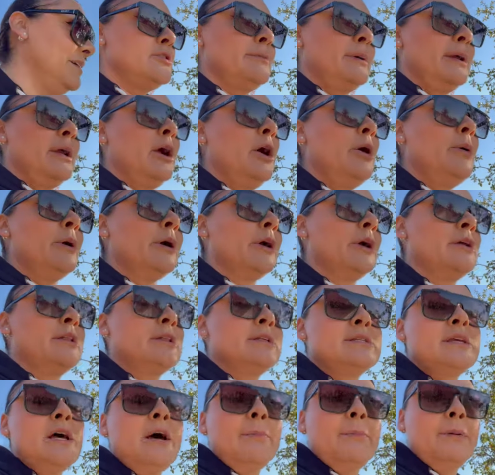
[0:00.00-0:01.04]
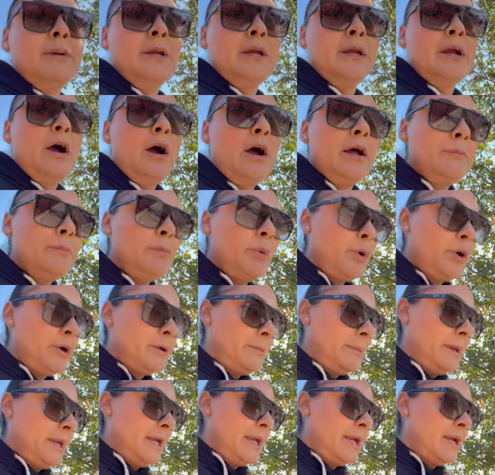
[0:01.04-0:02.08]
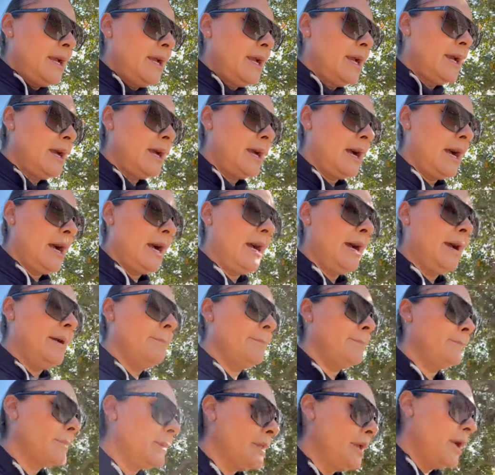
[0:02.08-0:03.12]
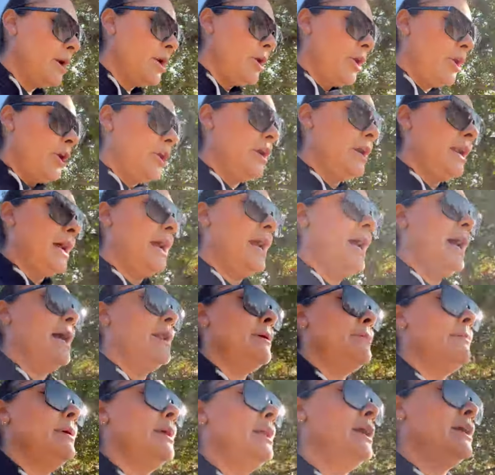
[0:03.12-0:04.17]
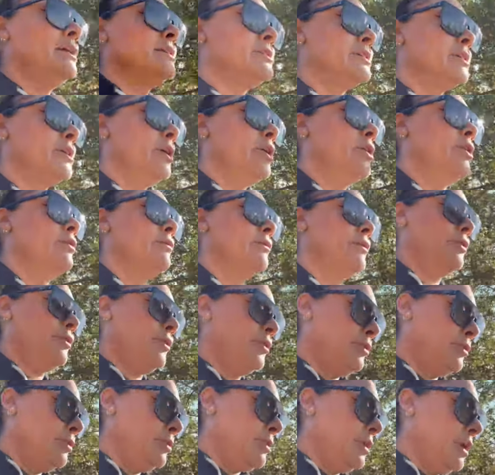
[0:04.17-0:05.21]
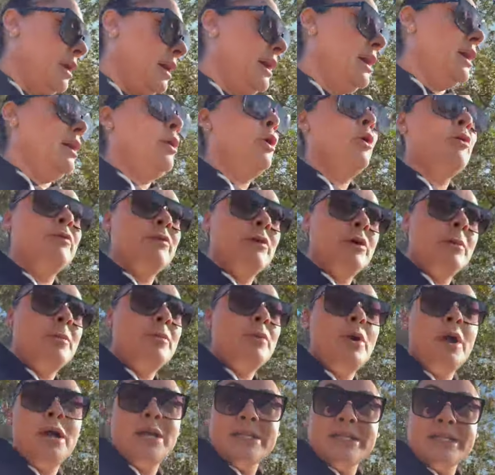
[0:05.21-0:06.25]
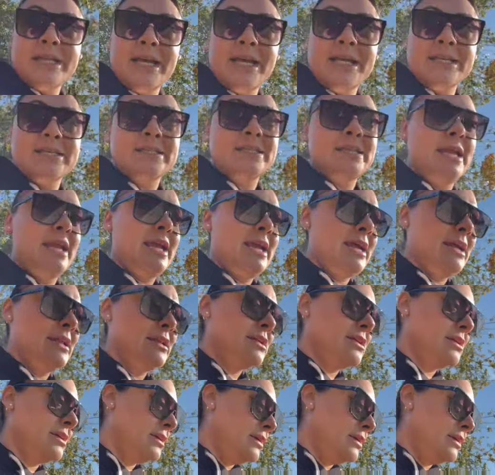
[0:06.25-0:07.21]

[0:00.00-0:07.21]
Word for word: my coworker that's helping onboard me, um, her and I had a meeting to go over through, uh, over a process and